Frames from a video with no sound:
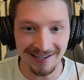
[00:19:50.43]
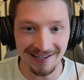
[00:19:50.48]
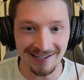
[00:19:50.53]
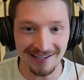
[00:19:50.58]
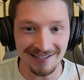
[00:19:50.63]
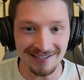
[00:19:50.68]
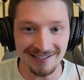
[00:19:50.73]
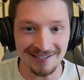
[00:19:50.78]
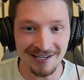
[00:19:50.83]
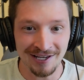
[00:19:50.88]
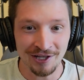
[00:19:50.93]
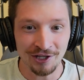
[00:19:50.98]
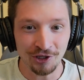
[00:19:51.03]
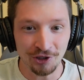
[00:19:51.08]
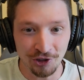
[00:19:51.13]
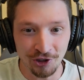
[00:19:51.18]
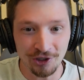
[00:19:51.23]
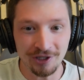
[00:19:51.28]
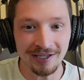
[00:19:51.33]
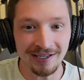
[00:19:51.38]
is
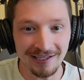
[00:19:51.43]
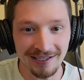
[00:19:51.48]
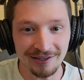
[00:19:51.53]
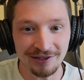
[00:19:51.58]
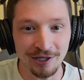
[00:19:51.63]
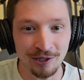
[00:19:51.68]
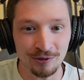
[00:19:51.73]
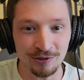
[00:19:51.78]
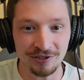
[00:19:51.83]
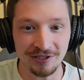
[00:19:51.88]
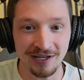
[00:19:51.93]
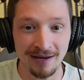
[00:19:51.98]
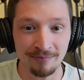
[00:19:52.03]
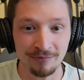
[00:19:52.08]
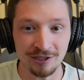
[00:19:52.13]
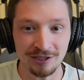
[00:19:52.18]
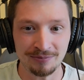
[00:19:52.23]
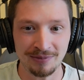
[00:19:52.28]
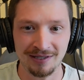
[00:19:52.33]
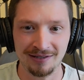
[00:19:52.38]
looking at those
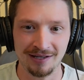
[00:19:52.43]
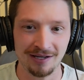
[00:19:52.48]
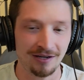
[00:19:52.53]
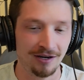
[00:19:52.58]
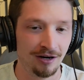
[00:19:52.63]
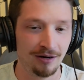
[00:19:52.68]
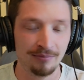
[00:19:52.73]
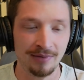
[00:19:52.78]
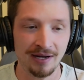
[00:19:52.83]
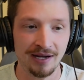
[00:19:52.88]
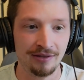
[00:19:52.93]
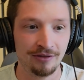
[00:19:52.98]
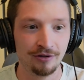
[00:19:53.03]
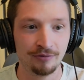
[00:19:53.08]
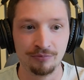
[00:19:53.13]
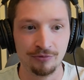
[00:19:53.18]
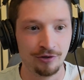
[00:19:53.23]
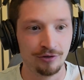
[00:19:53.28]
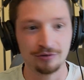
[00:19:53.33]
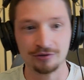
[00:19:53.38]
numbers being like, oh man,
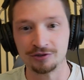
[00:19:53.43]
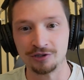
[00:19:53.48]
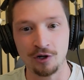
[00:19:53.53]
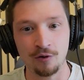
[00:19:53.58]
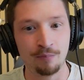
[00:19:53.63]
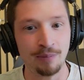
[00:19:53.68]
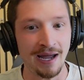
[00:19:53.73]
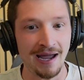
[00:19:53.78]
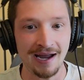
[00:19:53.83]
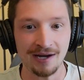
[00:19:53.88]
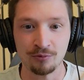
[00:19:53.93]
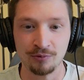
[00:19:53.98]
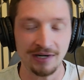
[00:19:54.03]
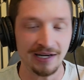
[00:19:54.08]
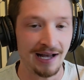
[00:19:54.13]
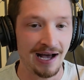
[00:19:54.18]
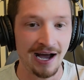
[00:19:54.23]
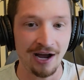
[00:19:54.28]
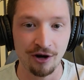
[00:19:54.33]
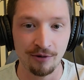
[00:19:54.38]
they're so packed, we
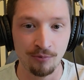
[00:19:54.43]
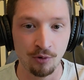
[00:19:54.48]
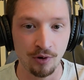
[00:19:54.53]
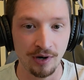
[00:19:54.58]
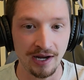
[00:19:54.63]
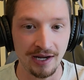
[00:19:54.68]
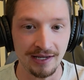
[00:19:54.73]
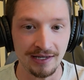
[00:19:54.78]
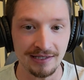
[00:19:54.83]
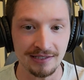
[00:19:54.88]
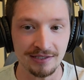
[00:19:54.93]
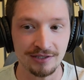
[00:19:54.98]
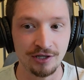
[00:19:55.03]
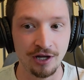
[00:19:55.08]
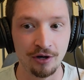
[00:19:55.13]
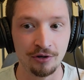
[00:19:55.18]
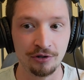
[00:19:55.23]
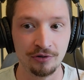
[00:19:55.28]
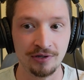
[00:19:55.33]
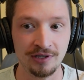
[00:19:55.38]
need to hire more AEs.
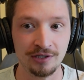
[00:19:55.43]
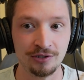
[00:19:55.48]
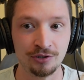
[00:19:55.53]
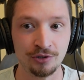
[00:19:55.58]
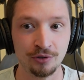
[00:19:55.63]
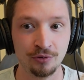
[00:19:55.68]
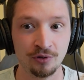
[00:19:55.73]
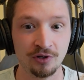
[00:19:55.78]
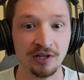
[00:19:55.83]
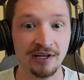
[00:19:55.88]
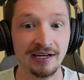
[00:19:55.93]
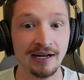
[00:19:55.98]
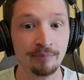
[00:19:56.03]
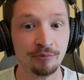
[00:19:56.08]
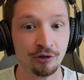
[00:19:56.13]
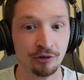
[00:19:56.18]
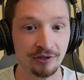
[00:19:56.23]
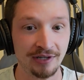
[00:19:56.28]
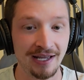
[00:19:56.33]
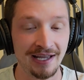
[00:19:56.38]
No, you need to clean
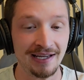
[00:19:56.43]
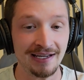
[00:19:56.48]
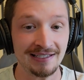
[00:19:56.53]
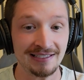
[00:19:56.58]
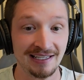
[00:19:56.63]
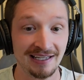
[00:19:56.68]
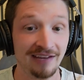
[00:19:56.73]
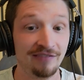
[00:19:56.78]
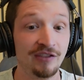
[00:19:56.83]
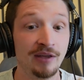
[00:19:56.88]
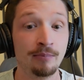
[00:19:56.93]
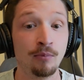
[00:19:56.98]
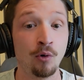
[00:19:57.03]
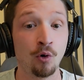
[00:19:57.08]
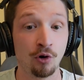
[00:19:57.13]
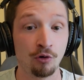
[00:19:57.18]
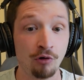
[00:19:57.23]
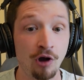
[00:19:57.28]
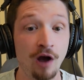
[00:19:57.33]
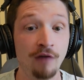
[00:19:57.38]
up their days and give them
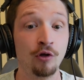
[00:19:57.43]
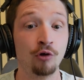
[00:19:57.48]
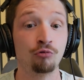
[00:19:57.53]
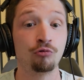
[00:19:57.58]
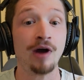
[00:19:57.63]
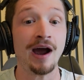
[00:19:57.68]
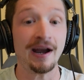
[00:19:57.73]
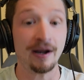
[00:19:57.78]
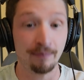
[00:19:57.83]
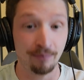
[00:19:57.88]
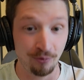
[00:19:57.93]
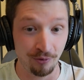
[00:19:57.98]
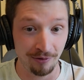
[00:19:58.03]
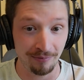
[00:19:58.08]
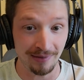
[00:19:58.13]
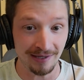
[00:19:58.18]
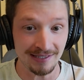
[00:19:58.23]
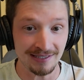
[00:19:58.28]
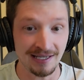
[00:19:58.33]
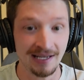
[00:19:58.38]
more of their right
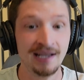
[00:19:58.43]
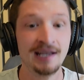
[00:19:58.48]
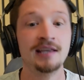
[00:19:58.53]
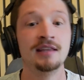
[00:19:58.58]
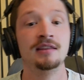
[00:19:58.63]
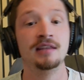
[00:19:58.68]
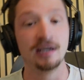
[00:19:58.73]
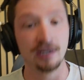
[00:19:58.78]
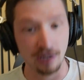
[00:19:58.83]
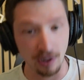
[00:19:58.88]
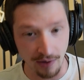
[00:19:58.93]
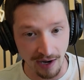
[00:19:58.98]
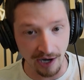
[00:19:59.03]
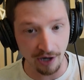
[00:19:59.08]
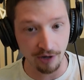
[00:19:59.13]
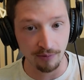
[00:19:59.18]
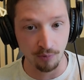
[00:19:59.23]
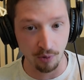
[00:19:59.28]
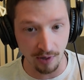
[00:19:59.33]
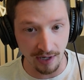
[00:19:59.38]
appointments, then go
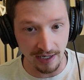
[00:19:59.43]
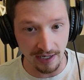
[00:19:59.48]
hire more